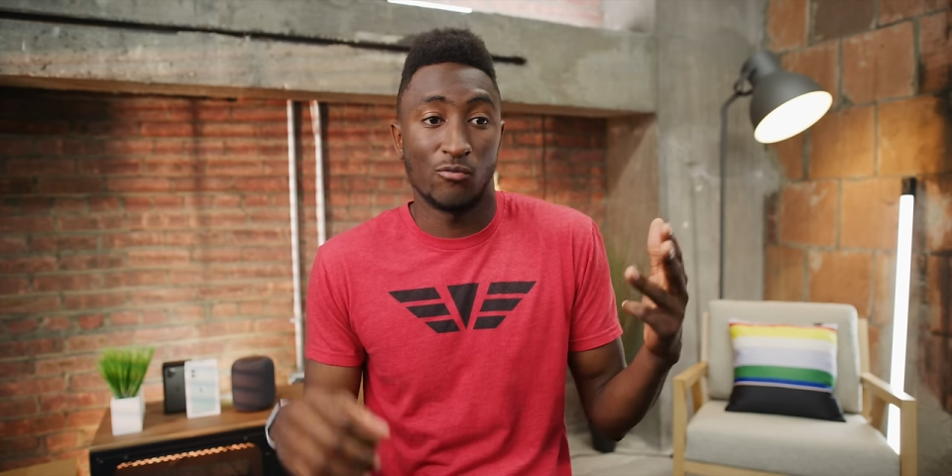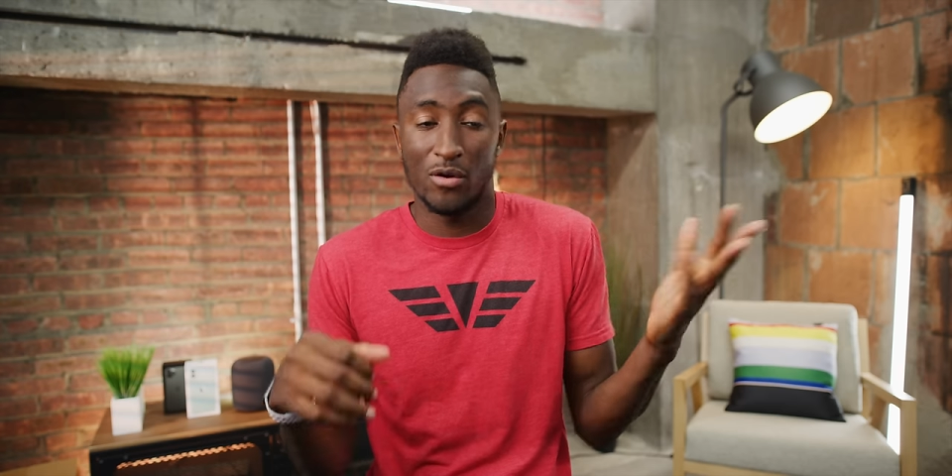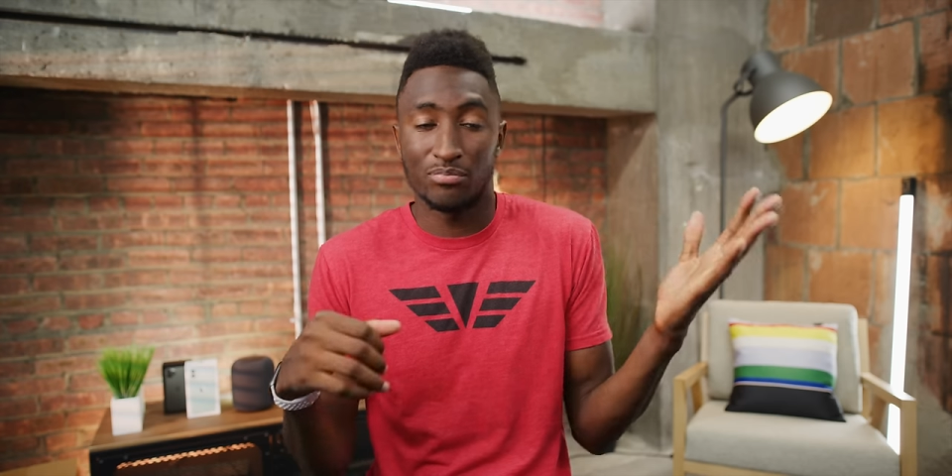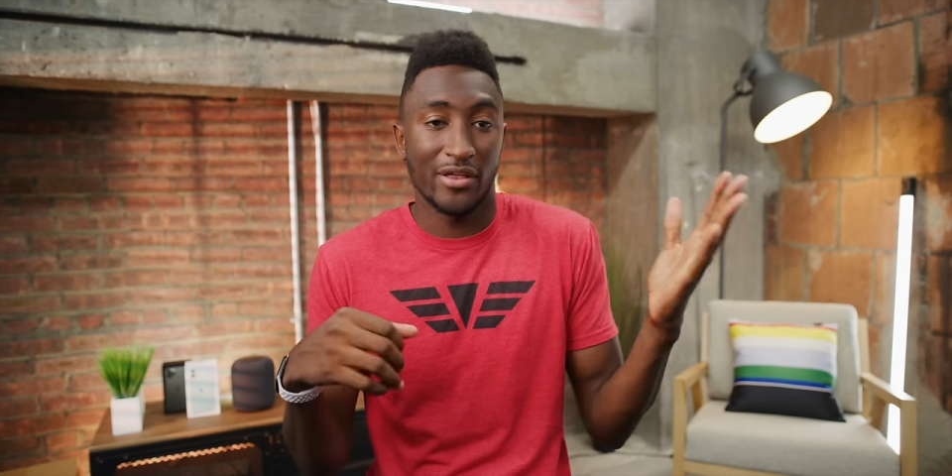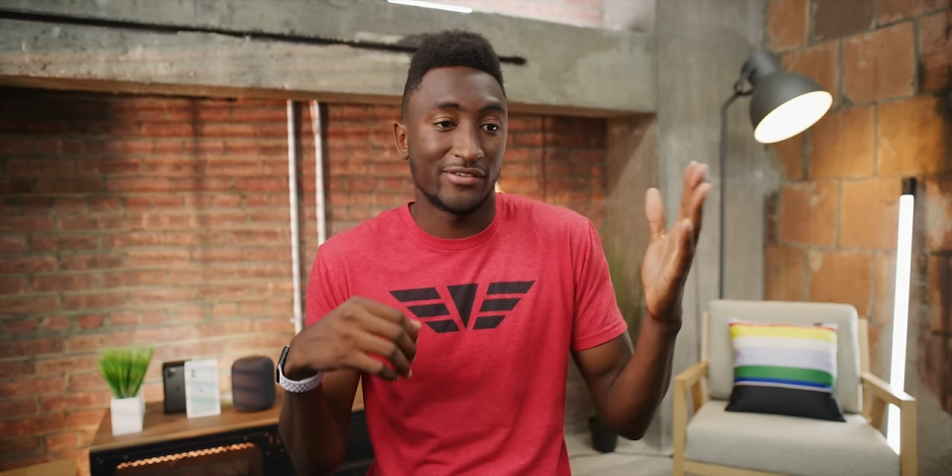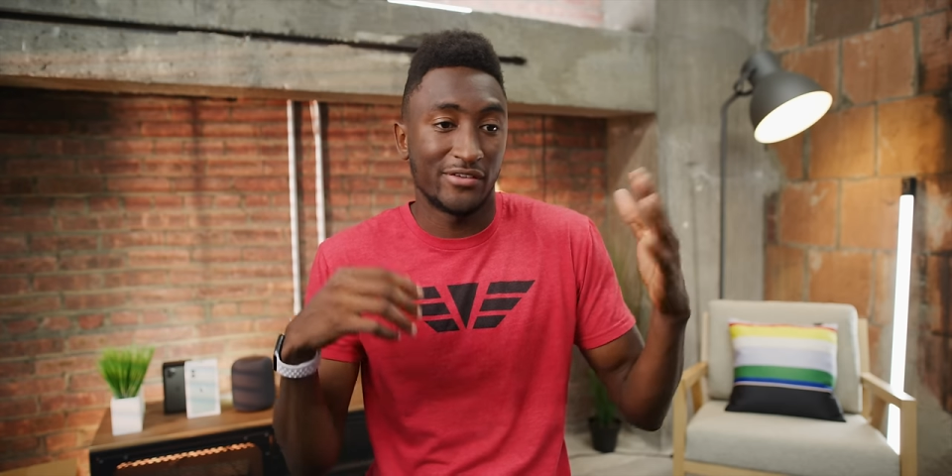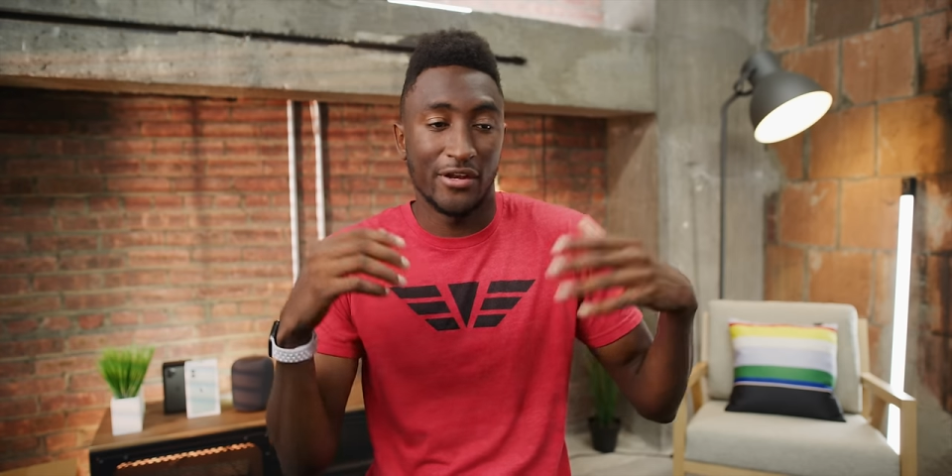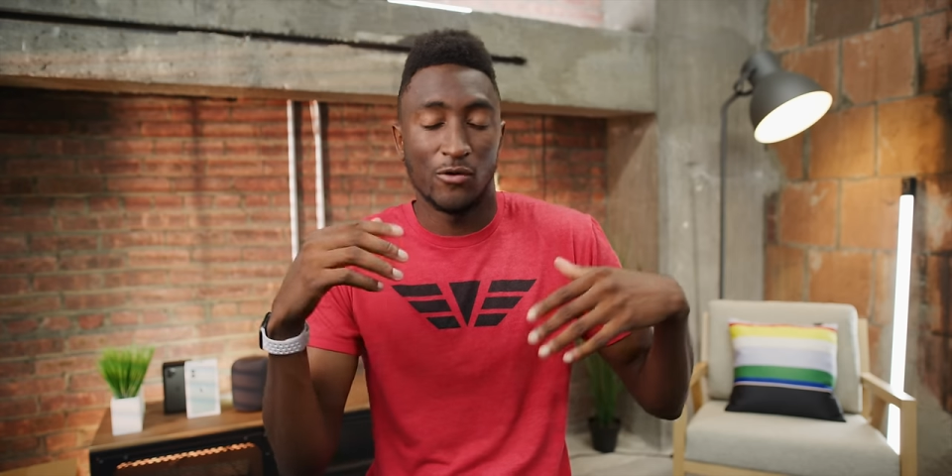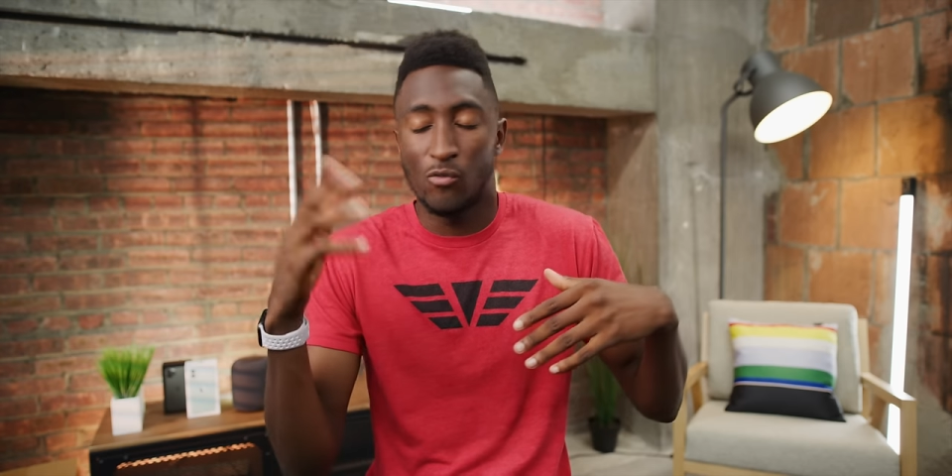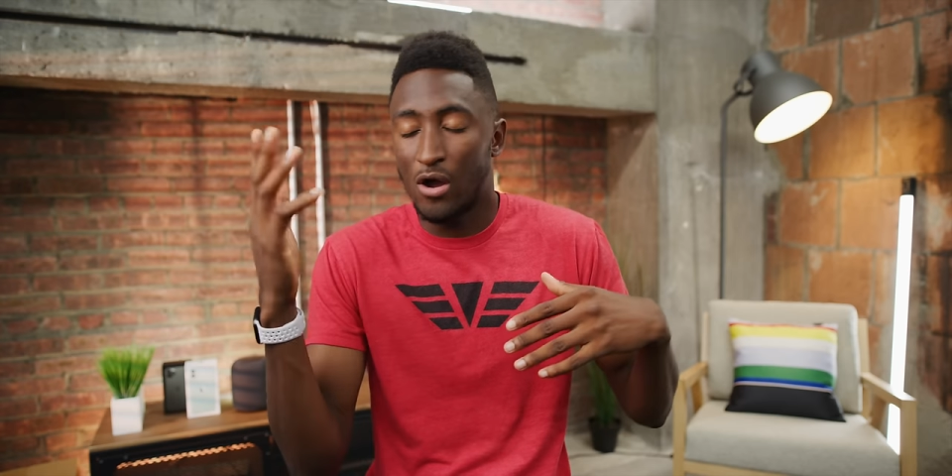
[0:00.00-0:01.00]
OnePlus did
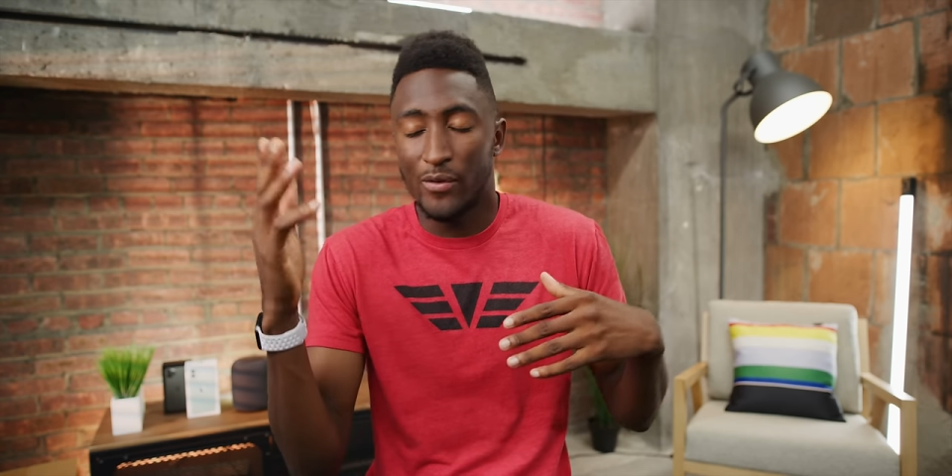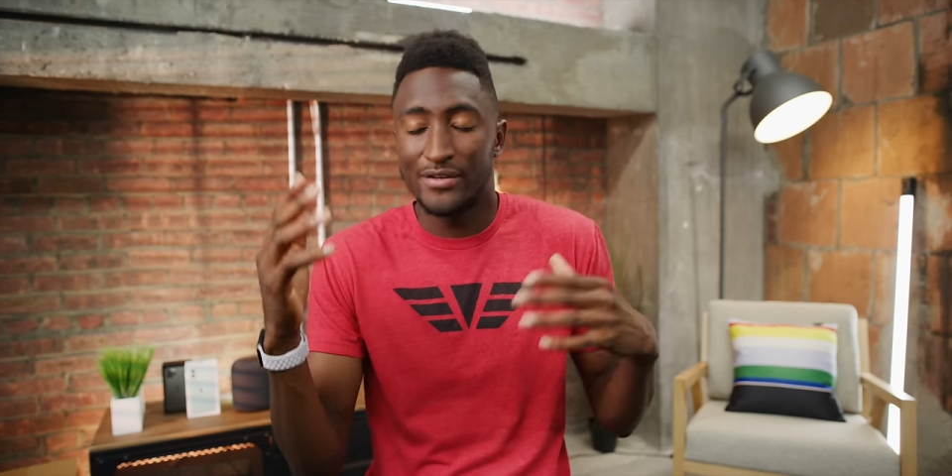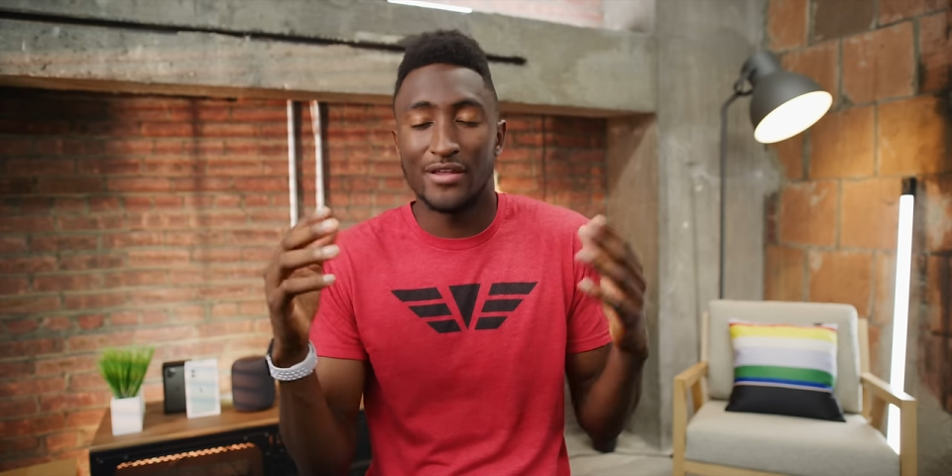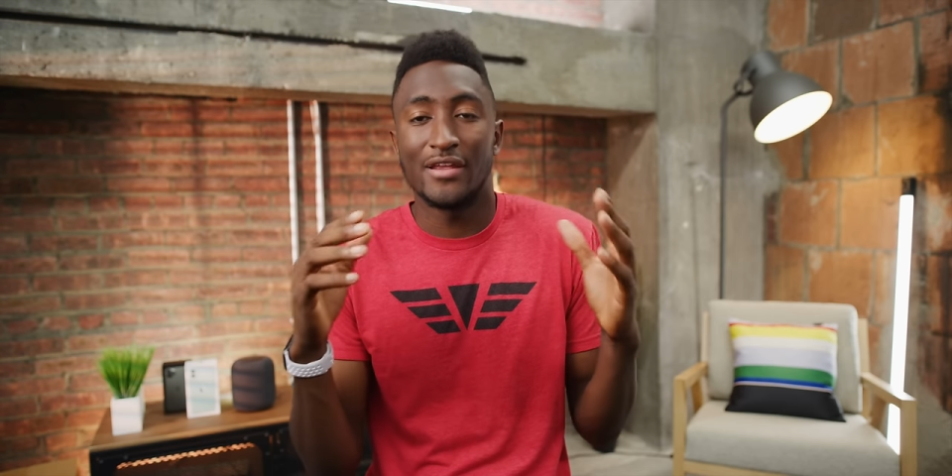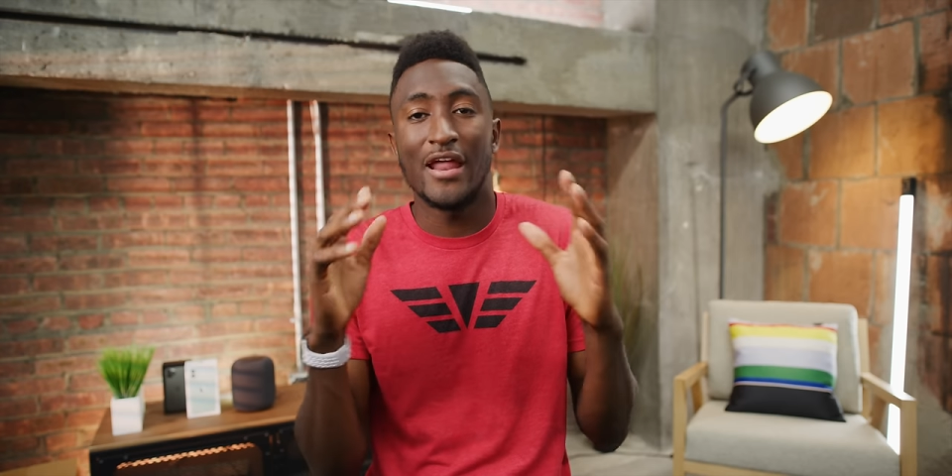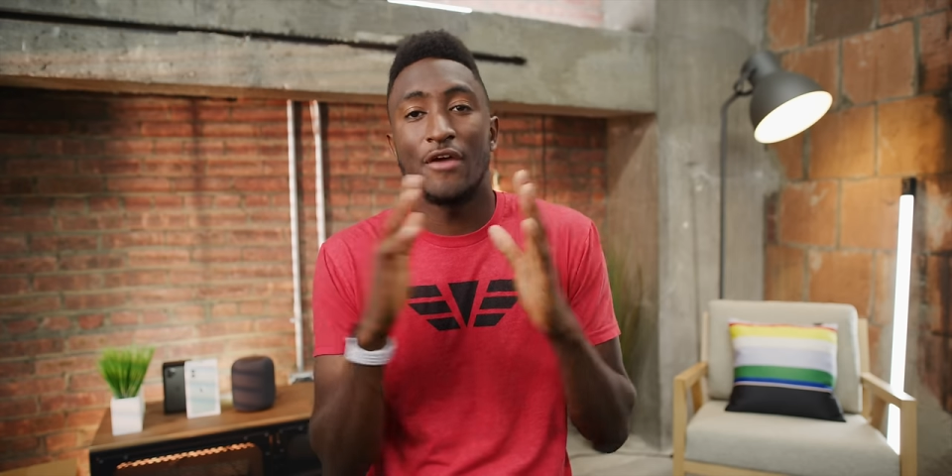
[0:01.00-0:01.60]
it, Huawei did it.